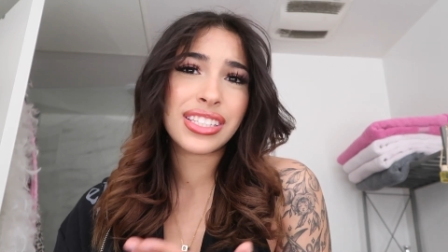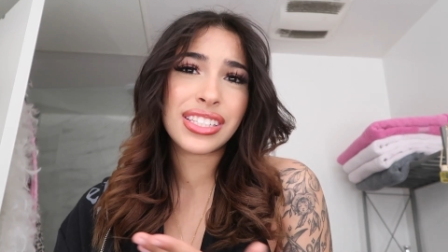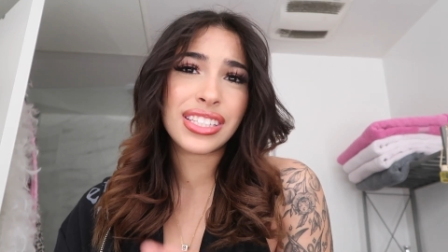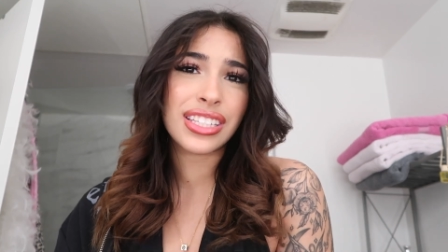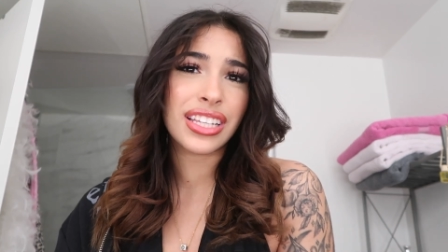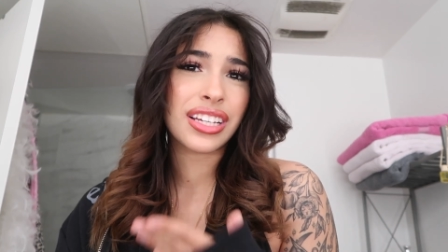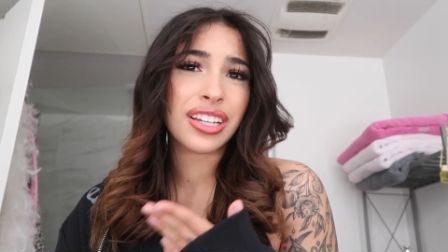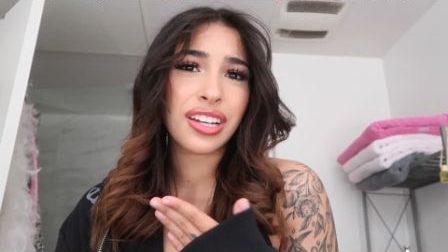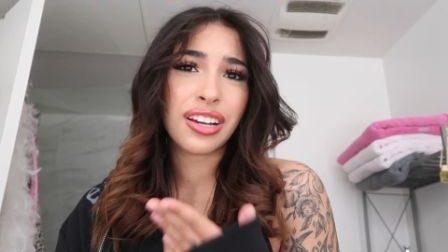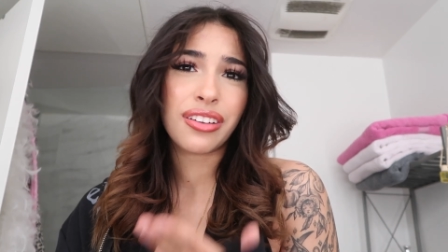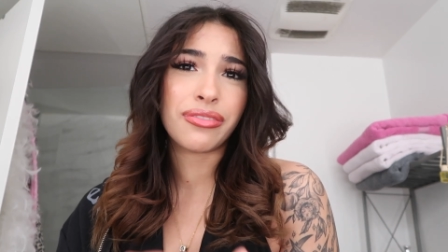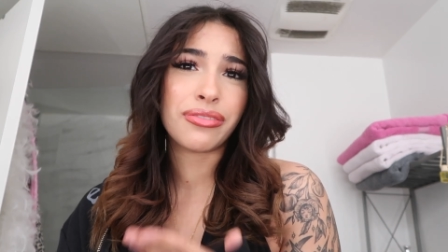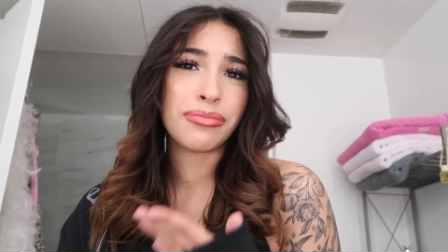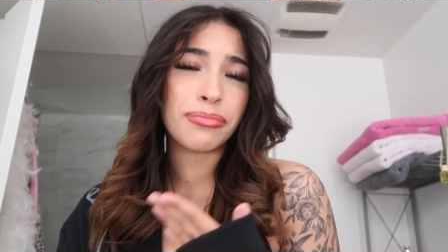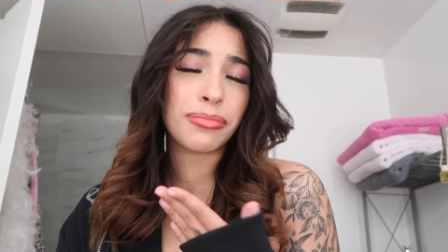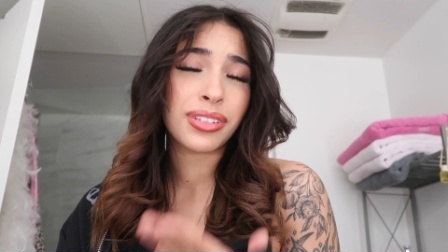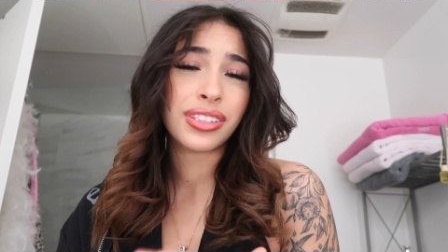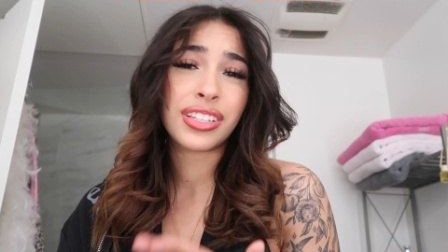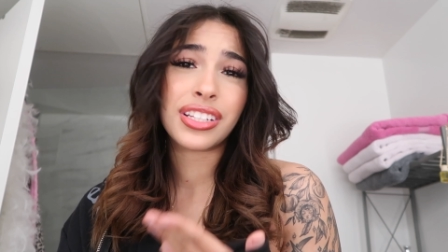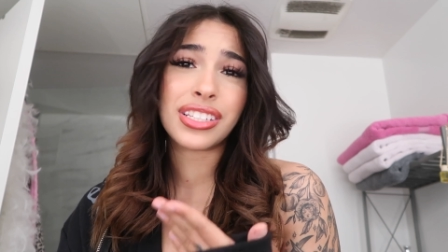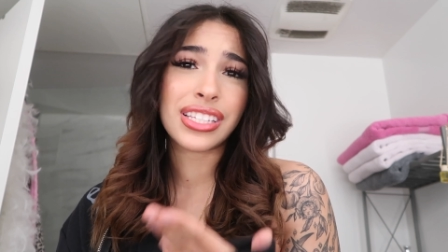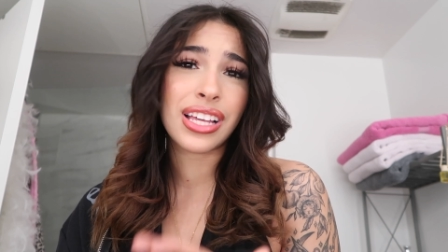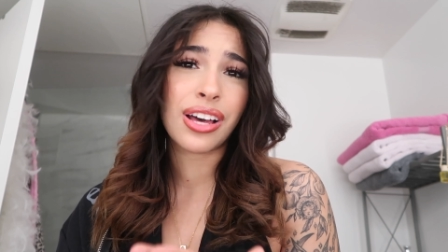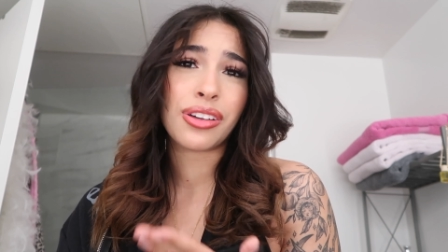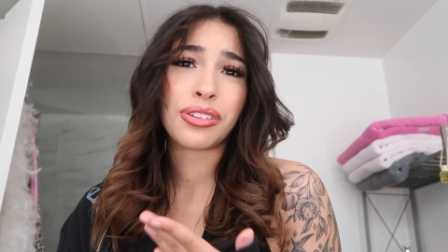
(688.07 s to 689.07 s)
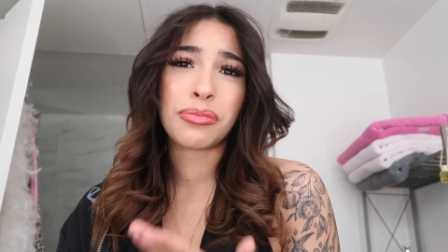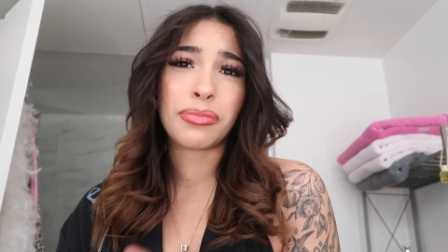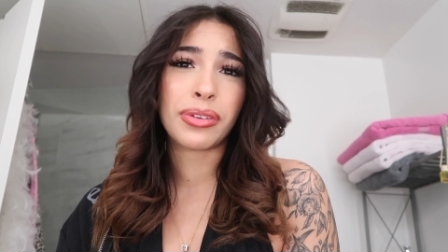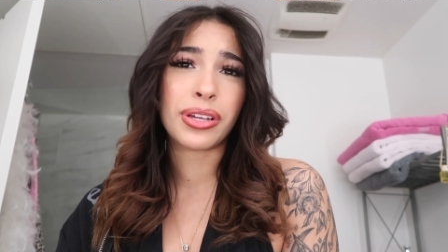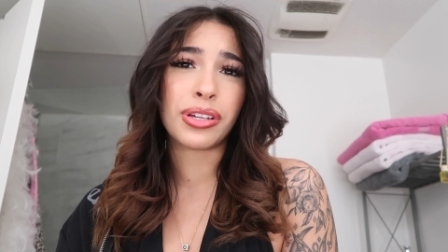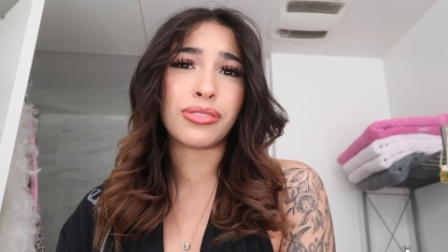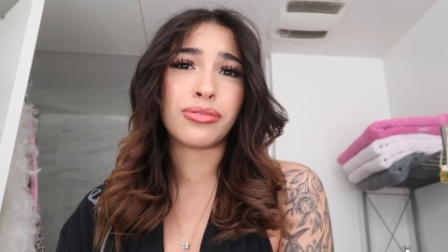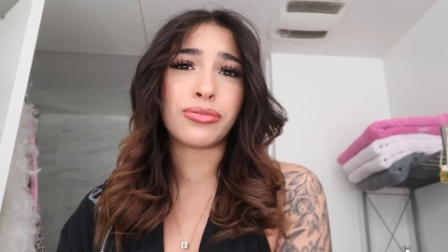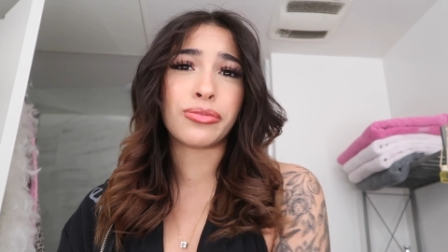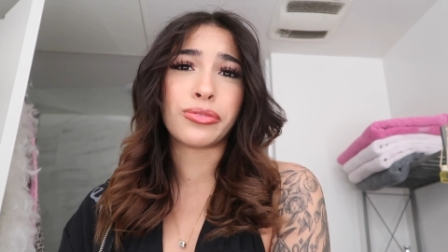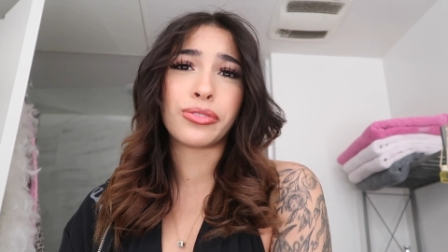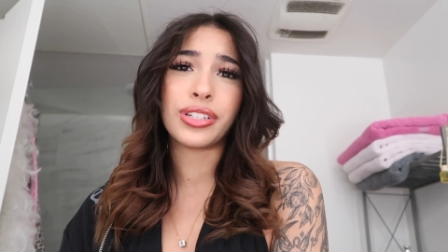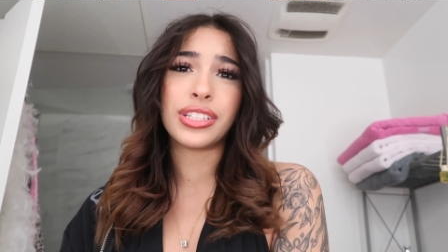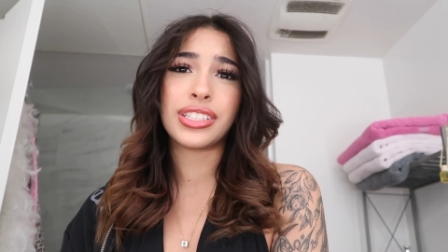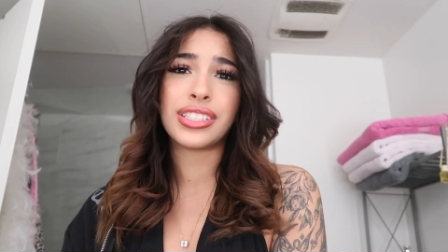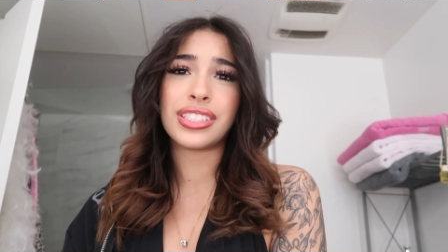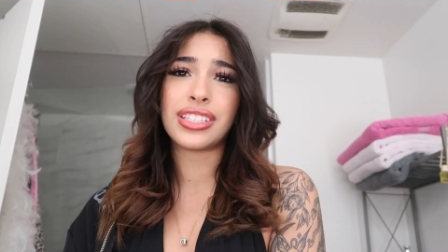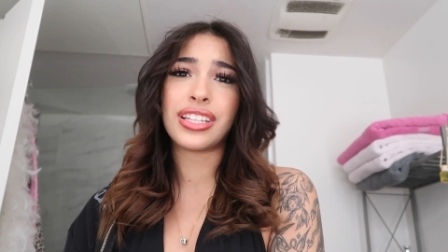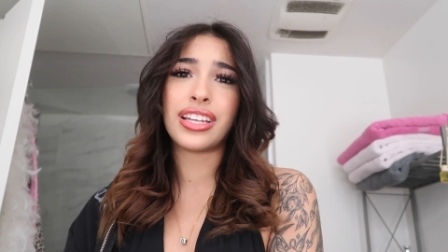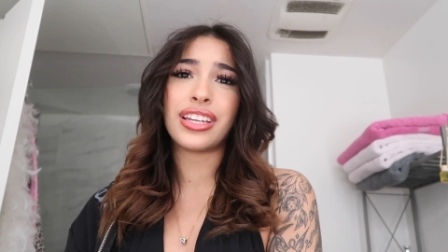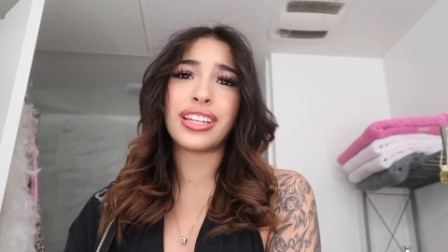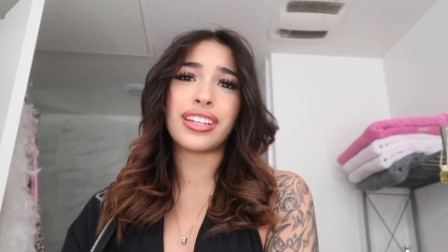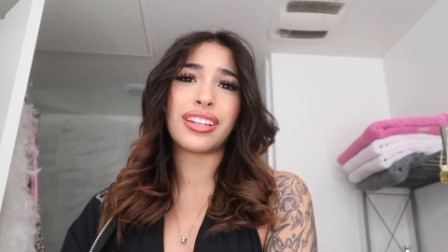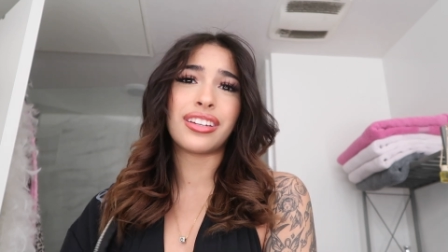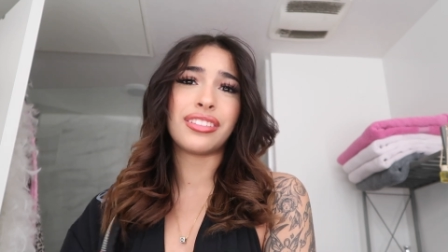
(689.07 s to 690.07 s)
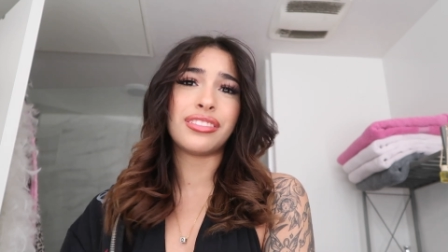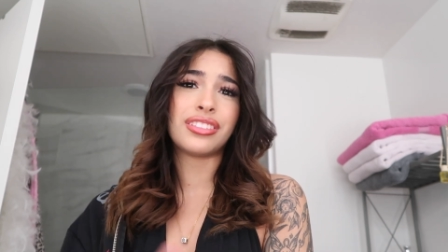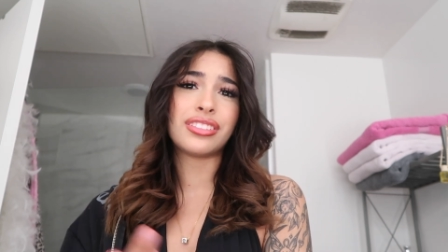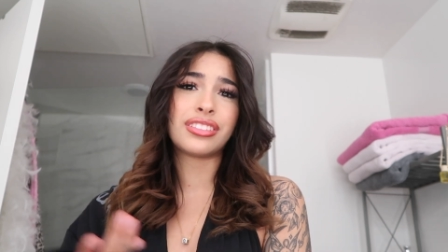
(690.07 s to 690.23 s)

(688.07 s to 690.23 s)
sick of the sound of my own voice. Like,